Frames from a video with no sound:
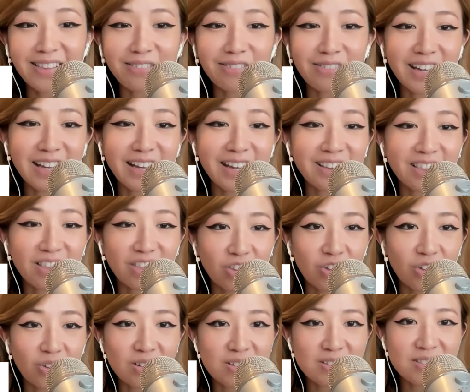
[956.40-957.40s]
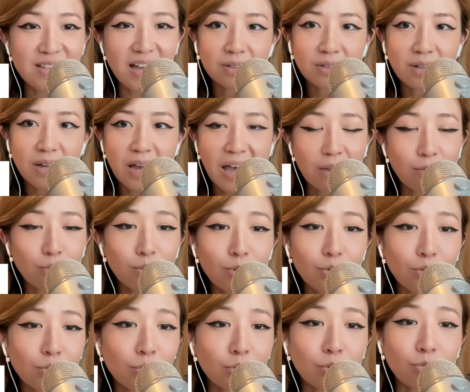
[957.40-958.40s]
the way it looks, I will
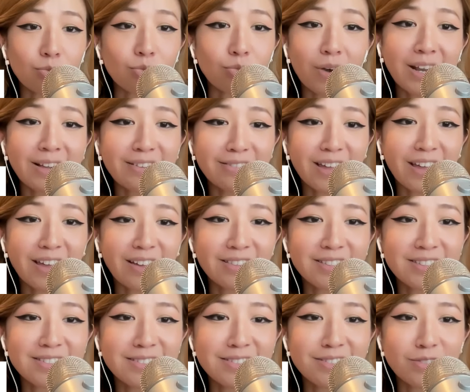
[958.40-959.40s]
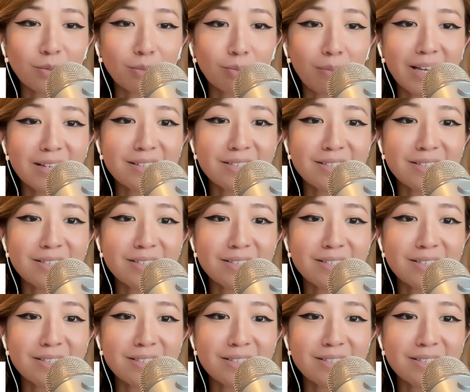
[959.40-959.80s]
go to great lengths to make